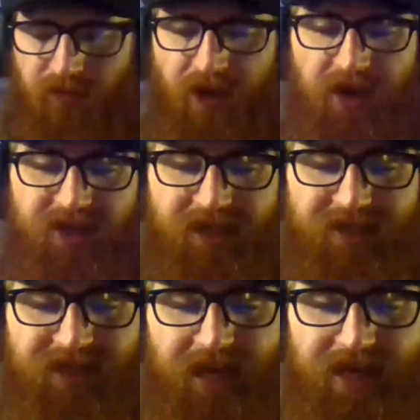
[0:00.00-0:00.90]
Fox can
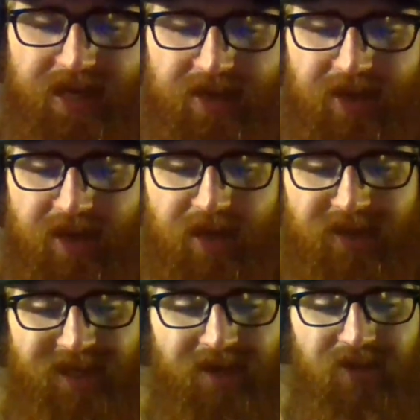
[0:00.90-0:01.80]
say anything and
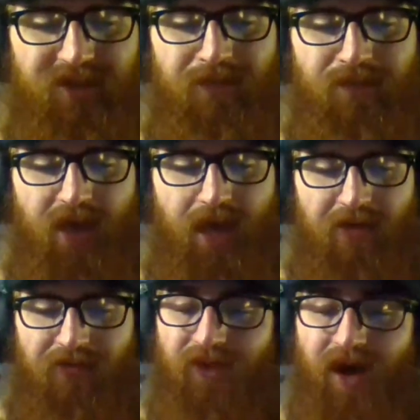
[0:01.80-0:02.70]
tells him that
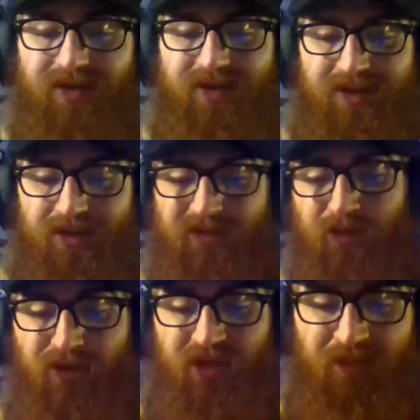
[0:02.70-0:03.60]
Fox is a
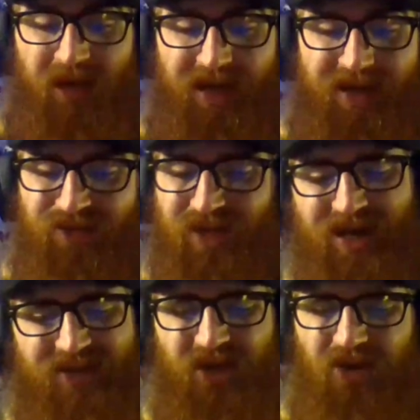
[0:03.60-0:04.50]
super spy and
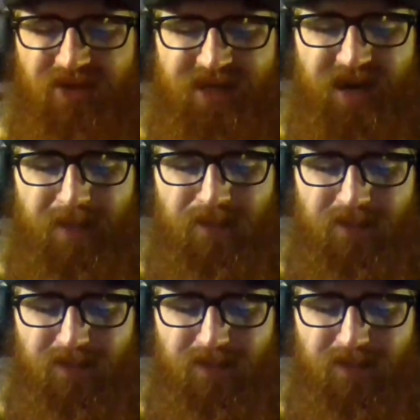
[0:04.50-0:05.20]
lies all the time.